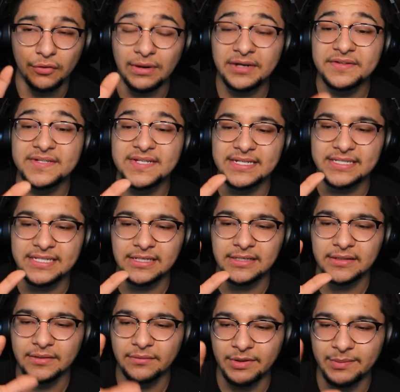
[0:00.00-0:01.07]
of
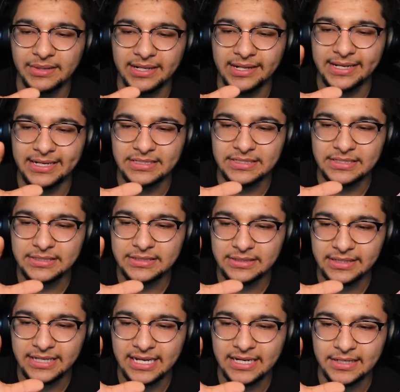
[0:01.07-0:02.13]
16, we played
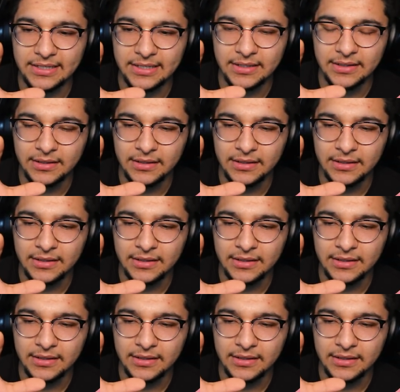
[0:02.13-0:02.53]
against Kennedy.